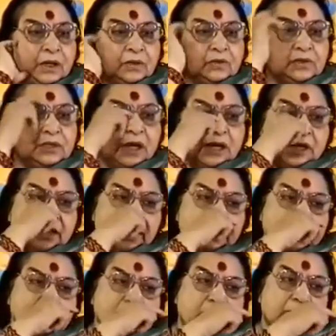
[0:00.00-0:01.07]
You start
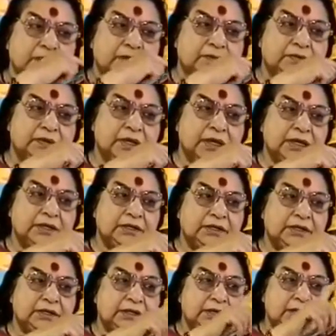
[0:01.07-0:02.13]
catching on the left side
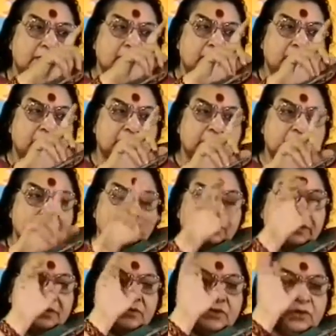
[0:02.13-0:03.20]
till you receive
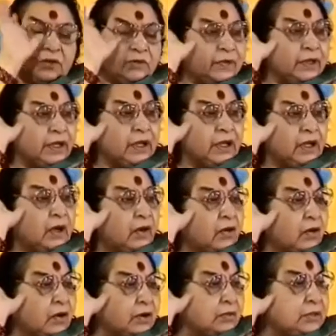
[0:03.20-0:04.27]
some sort of a
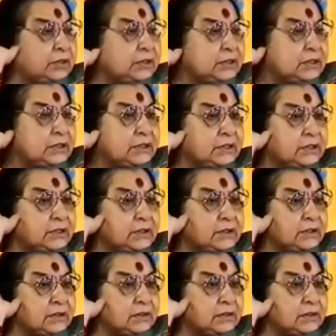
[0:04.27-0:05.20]
horrible disease.